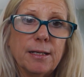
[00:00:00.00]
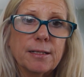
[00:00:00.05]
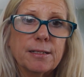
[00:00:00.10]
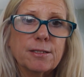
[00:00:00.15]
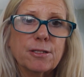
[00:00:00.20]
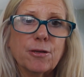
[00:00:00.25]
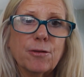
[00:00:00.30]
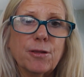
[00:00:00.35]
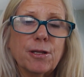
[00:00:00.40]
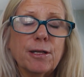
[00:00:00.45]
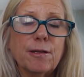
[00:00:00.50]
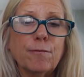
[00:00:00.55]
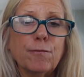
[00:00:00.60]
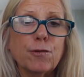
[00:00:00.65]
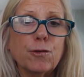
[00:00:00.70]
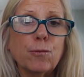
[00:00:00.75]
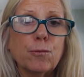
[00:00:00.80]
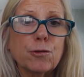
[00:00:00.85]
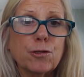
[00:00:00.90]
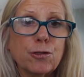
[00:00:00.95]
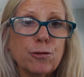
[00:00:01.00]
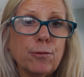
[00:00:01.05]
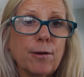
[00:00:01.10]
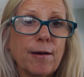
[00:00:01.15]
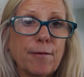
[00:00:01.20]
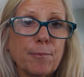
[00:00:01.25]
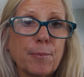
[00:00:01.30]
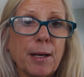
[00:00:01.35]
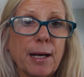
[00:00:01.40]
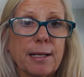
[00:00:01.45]
So that if you do
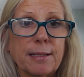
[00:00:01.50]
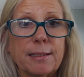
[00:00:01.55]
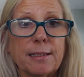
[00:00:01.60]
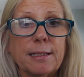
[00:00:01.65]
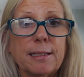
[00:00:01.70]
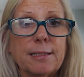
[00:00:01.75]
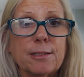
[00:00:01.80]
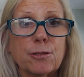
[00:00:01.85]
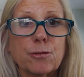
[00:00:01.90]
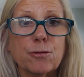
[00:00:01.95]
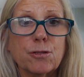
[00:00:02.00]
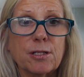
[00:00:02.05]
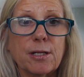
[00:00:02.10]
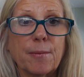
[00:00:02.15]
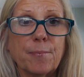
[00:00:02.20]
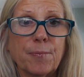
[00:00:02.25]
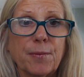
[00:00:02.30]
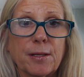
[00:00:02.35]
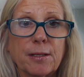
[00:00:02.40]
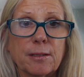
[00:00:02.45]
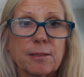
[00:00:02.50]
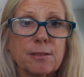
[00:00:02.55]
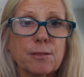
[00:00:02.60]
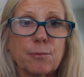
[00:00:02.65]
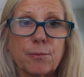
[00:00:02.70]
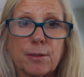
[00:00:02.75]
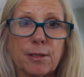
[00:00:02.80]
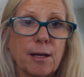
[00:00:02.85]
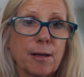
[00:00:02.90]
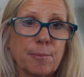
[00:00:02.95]
have bad knees or something, this
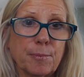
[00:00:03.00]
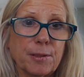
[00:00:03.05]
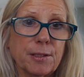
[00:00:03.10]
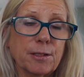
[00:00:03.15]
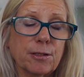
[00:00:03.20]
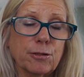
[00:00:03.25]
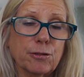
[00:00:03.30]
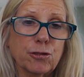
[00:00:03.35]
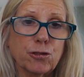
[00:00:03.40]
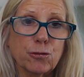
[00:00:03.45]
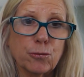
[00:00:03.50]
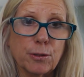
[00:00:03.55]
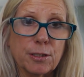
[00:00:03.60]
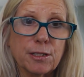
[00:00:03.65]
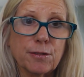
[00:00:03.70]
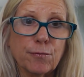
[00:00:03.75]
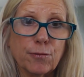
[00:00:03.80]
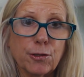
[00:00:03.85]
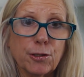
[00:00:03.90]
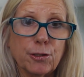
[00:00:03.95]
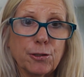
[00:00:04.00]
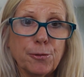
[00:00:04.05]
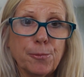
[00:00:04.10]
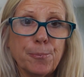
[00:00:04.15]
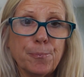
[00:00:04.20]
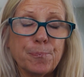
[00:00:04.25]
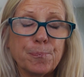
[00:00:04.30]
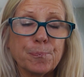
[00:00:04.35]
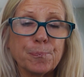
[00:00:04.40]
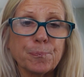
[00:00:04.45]
would not be a good choice for you.
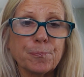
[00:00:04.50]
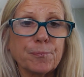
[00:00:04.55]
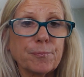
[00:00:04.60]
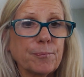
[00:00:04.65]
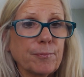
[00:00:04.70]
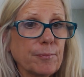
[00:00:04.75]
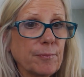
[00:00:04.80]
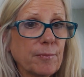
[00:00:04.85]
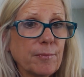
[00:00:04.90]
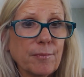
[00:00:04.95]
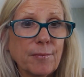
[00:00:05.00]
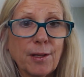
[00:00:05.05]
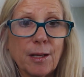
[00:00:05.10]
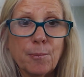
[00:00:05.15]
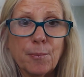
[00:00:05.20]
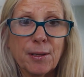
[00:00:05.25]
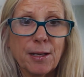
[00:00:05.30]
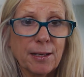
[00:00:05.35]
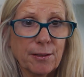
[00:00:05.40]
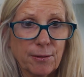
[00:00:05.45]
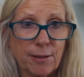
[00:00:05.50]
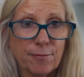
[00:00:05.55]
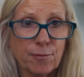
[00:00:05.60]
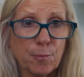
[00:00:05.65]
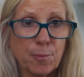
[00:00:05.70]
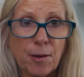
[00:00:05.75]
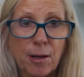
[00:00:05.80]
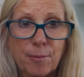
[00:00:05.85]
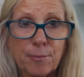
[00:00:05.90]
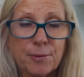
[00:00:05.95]
But I don't have a
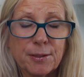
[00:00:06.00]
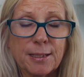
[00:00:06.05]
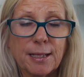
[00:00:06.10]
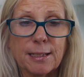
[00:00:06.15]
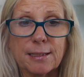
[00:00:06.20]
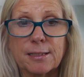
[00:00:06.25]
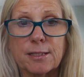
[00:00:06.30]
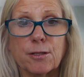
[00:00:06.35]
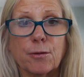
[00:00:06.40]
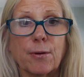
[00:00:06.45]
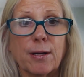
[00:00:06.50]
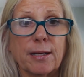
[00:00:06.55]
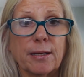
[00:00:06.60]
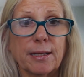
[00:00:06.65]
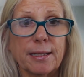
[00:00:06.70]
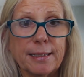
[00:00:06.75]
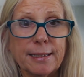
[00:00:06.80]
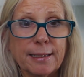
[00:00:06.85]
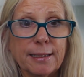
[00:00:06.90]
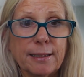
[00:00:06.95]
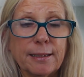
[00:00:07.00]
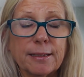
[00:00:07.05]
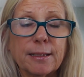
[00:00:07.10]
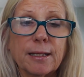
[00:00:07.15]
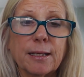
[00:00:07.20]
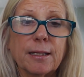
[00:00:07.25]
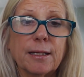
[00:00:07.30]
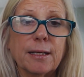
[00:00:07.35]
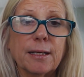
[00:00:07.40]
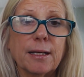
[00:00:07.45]
problem with that, so I like it.
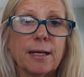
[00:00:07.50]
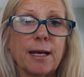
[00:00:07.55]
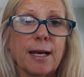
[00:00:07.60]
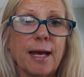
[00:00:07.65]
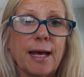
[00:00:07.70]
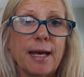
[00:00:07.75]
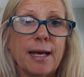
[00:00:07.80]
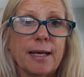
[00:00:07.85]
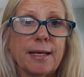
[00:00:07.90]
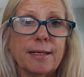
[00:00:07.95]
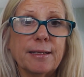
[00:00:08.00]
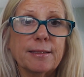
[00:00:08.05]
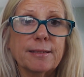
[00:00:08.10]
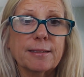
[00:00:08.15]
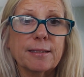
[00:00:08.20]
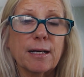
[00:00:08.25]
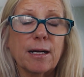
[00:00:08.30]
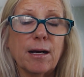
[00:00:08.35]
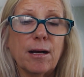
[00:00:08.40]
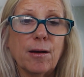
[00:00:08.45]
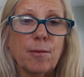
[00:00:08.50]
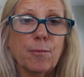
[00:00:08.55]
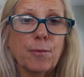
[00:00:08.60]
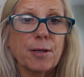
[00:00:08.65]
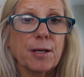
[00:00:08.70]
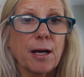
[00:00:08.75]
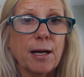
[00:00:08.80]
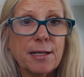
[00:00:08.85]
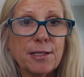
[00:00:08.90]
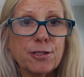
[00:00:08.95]
And
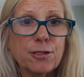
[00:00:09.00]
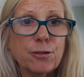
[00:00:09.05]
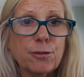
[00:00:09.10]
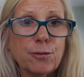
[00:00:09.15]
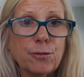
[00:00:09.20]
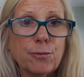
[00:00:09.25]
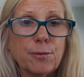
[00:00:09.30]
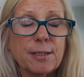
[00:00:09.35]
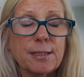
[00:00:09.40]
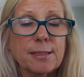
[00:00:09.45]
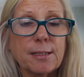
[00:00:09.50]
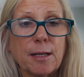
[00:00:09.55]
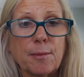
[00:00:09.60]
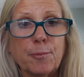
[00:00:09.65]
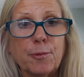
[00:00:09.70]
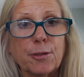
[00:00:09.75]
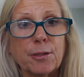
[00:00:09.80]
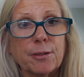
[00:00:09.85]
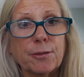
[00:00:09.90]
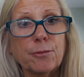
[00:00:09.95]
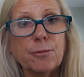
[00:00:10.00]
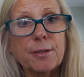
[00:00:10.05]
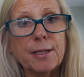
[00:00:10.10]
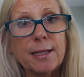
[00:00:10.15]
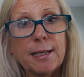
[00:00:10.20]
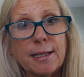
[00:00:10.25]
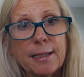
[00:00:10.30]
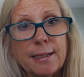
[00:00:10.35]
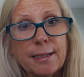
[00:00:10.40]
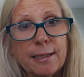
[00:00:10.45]
what I do is I put a little
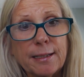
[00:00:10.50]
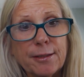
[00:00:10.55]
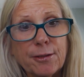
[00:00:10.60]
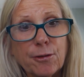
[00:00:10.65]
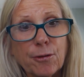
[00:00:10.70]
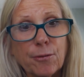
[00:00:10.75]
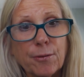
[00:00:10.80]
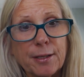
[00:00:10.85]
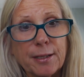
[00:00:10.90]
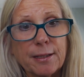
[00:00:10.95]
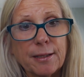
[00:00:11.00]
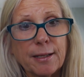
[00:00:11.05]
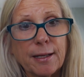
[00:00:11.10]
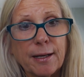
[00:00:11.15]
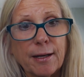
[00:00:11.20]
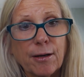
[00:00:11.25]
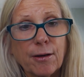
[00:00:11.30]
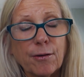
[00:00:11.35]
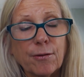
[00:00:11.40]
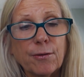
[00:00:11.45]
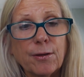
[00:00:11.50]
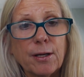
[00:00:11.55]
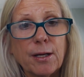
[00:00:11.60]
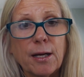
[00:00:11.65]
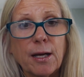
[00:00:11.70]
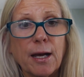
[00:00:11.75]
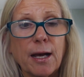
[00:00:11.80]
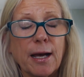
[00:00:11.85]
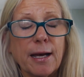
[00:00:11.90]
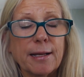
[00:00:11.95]
kitty litter in there,
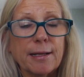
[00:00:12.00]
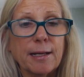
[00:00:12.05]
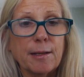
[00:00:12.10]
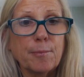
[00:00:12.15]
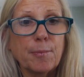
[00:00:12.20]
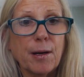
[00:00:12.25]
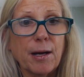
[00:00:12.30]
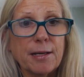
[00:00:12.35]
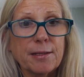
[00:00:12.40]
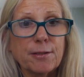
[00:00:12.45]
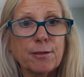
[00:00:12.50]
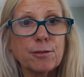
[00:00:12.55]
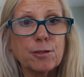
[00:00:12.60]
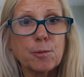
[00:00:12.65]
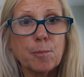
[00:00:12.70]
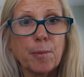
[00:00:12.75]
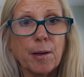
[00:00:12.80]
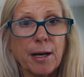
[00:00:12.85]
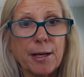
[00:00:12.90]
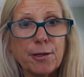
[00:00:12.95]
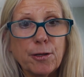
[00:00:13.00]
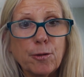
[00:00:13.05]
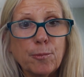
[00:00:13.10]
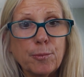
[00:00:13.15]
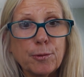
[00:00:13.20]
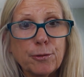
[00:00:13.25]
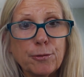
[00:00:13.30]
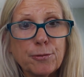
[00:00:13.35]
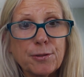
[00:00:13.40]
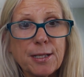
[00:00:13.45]
and I buy those Bio
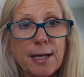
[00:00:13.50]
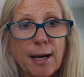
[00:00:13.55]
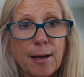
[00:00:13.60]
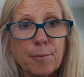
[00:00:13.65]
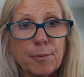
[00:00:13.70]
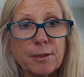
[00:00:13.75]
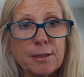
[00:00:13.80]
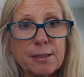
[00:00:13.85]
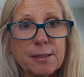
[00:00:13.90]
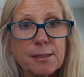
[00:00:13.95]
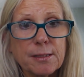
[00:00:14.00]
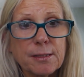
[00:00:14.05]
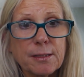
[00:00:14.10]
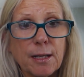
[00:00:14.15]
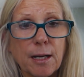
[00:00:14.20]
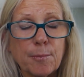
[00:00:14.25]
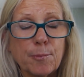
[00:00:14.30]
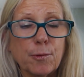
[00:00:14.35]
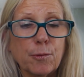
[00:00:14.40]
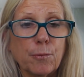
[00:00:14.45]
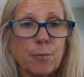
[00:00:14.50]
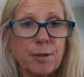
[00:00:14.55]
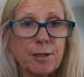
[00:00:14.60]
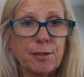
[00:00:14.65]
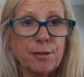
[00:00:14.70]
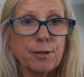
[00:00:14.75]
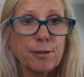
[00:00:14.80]
Blue tablets. I put one of